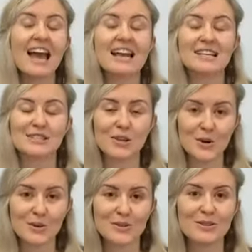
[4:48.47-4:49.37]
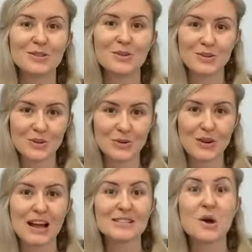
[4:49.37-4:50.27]
is told to do
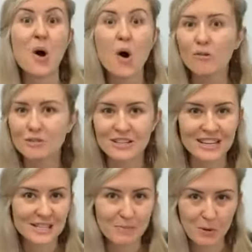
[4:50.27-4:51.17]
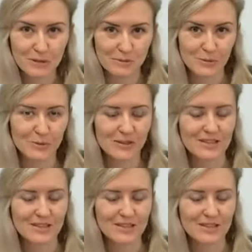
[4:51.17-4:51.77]
as often as possible.